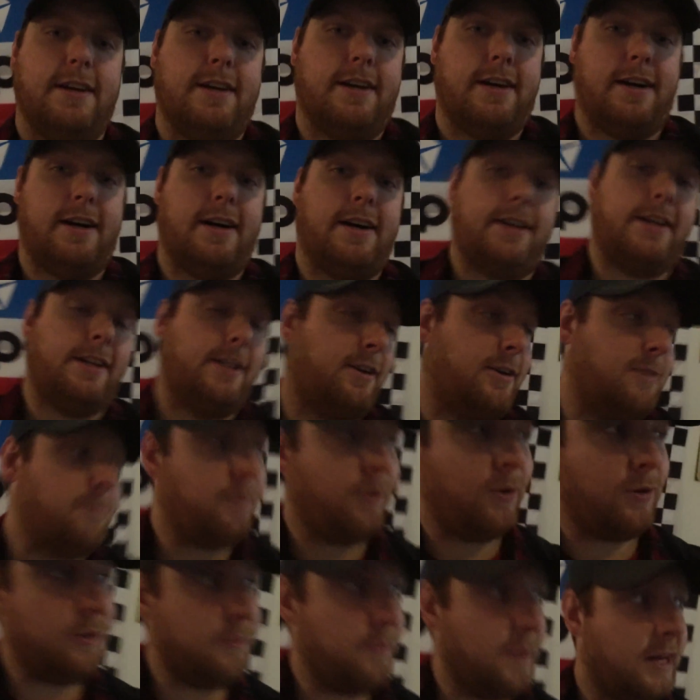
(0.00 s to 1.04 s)

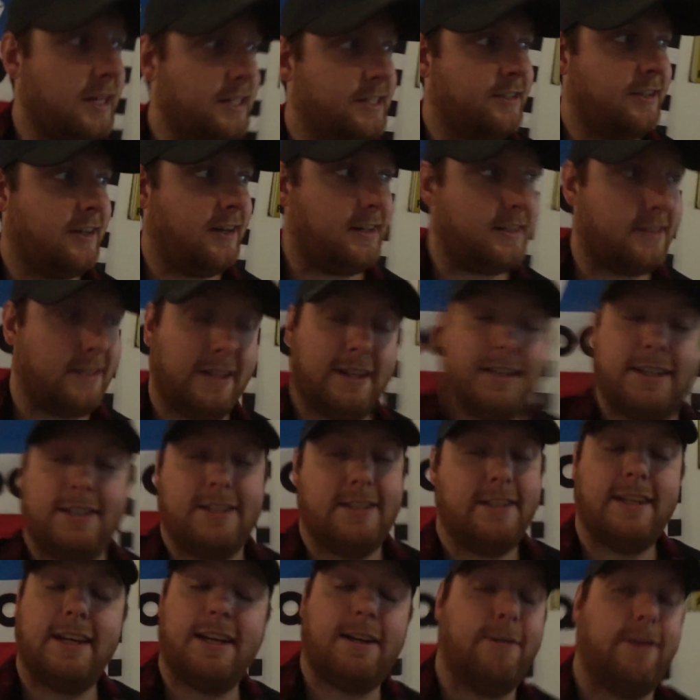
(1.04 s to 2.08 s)
both of my trucks, I
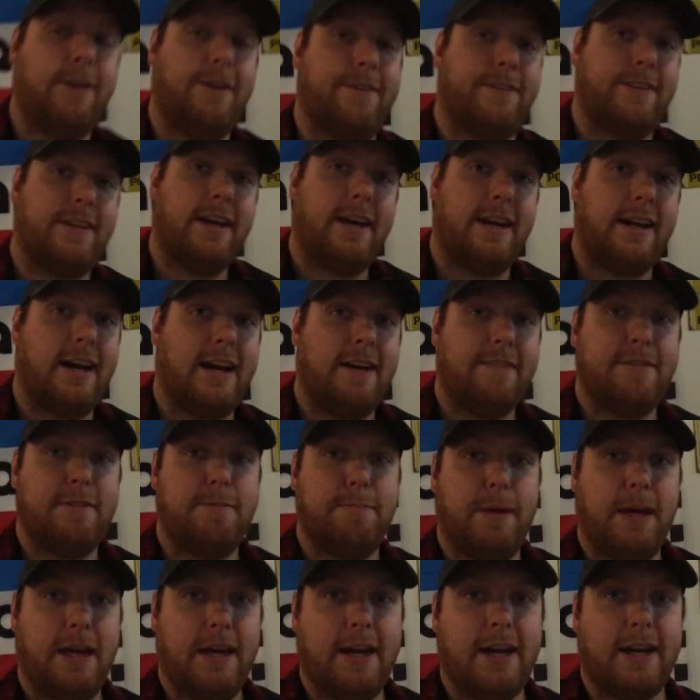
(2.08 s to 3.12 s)
couldn't get away with that. I have to
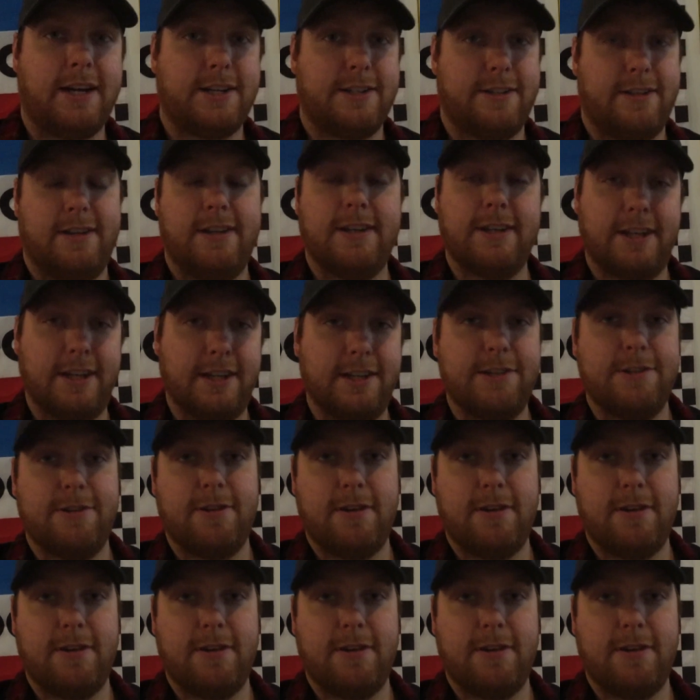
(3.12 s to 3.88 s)
pay extra and get